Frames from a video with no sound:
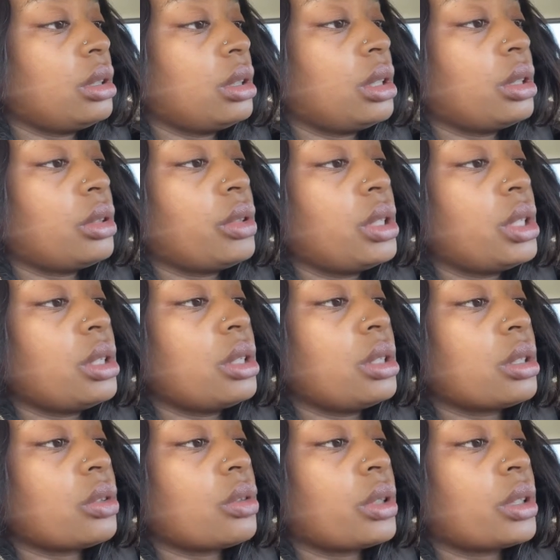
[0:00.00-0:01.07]

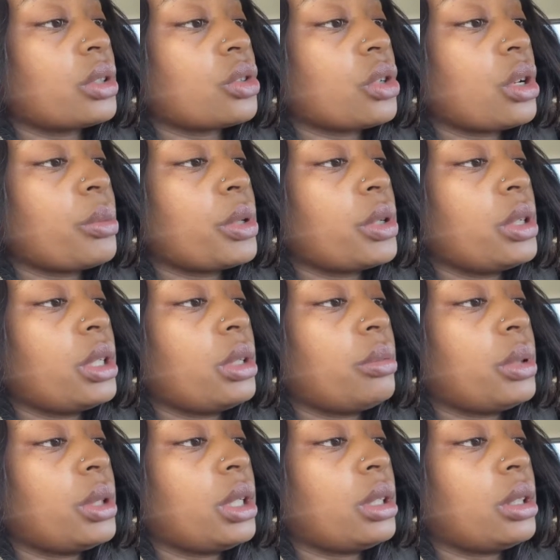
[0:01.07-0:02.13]
Ingredients or strawberry
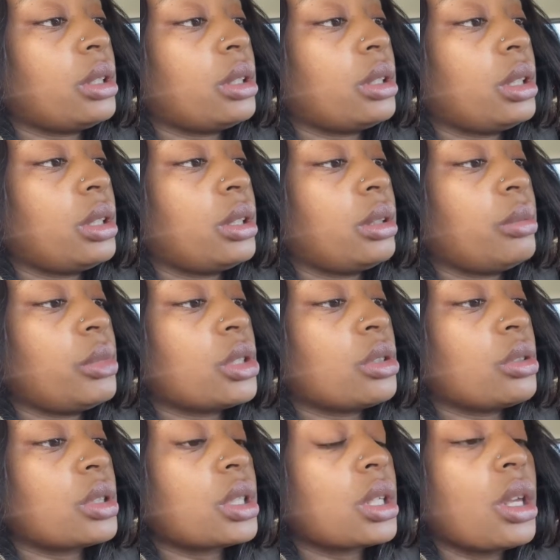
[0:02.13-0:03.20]
and banana and lemon
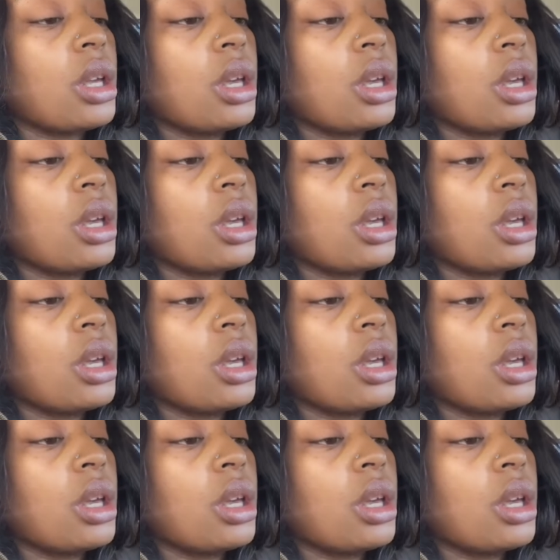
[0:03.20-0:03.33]
juice.